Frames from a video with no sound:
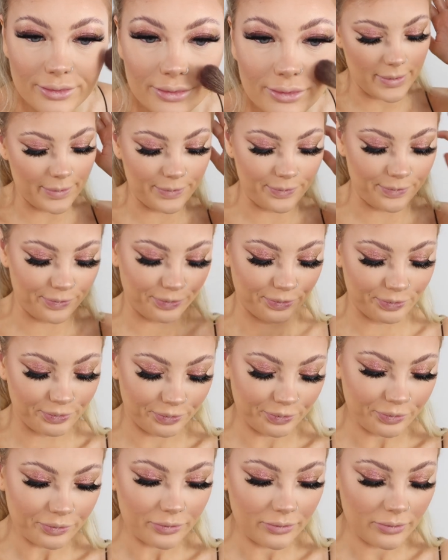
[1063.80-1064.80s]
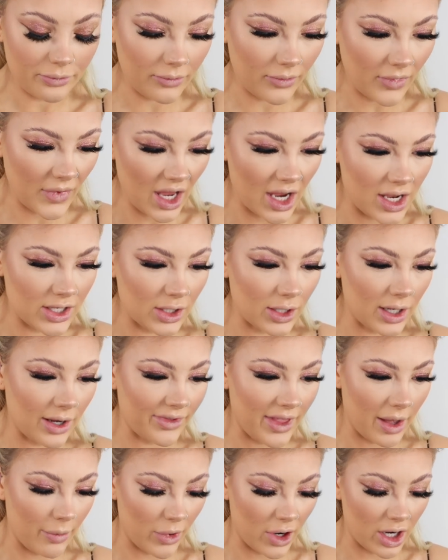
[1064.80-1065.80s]
I do love
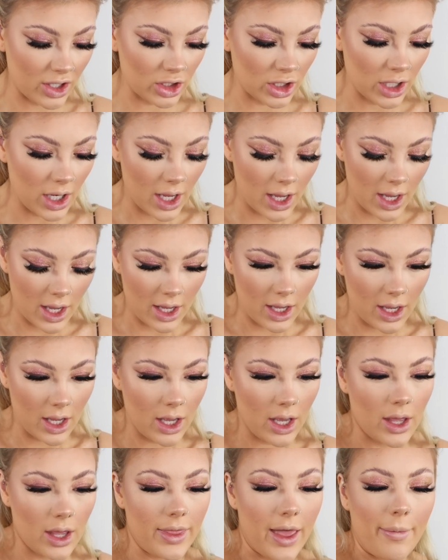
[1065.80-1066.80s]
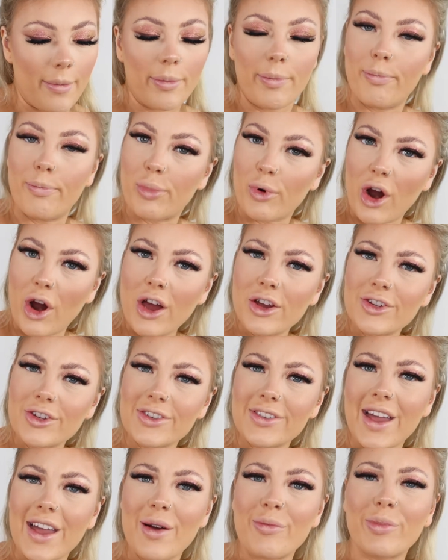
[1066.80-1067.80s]
that brush. That
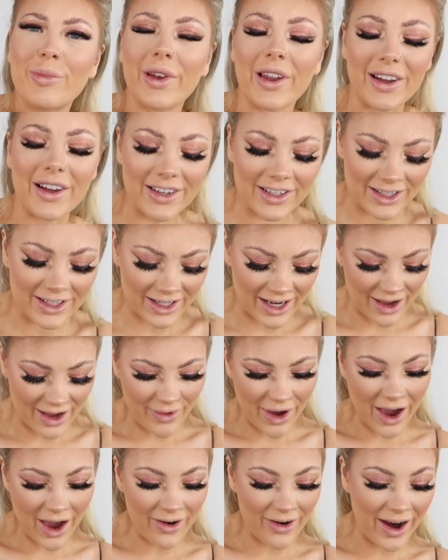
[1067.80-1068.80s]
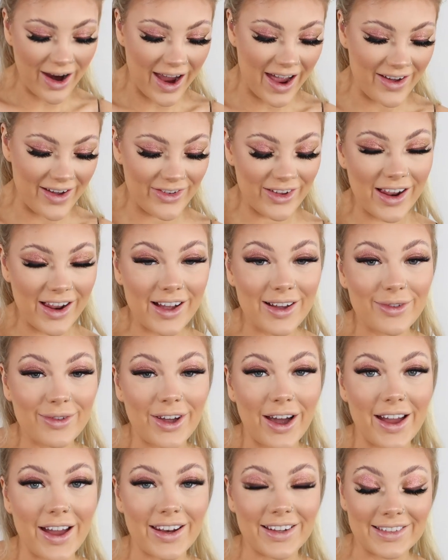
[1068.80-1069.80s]
blush. Am I alright? I feel like I'm
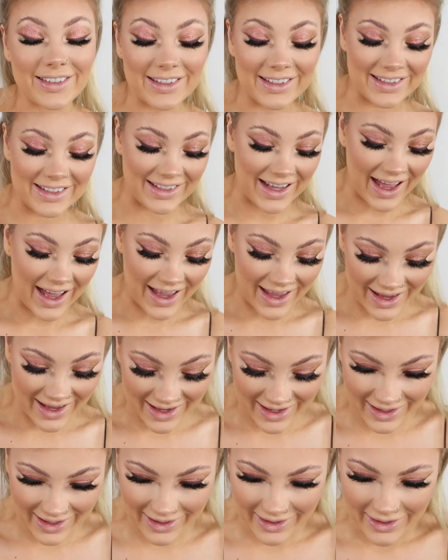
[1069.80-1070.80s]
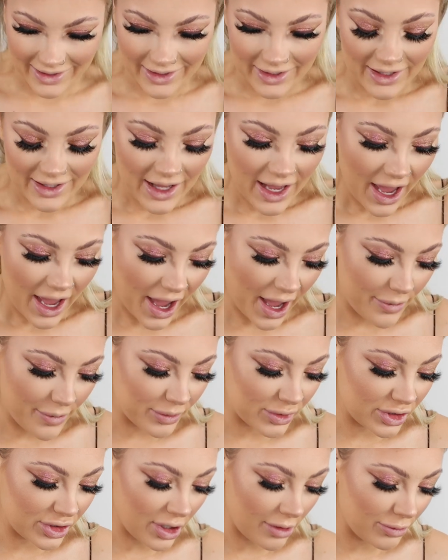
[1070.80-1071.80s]
going insane.
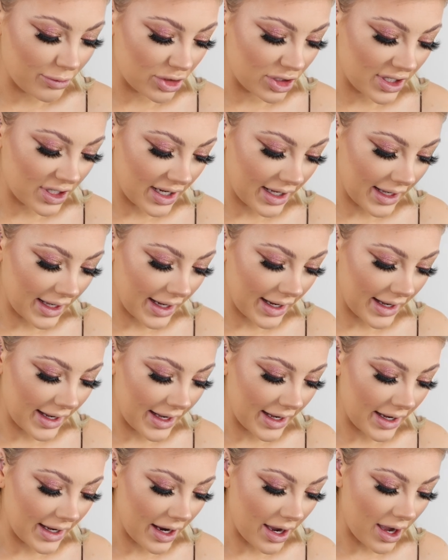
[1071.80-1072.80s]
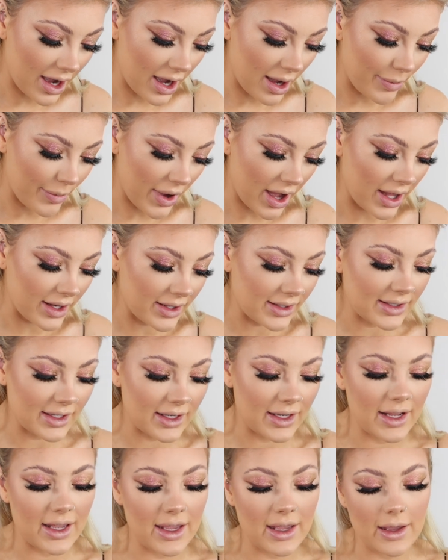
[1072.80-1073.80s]
So I'm just going to clean up
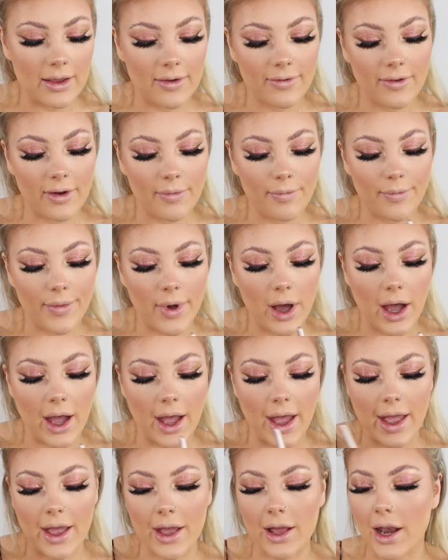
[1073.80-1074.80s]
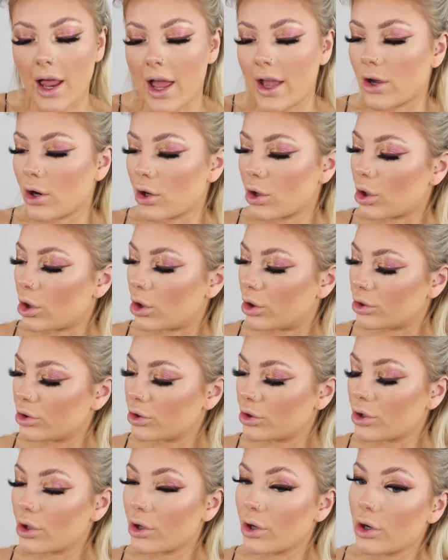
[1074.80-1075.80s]
underneath my like
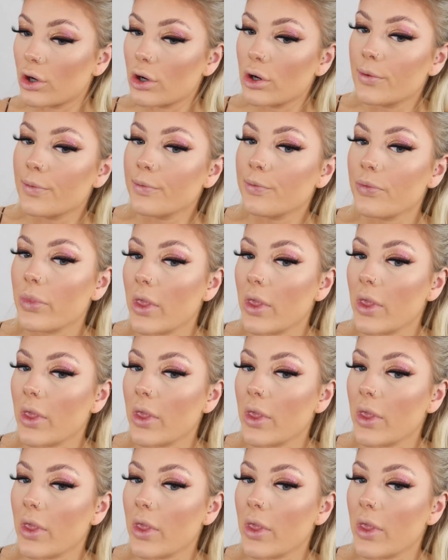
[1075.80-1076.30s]
contour.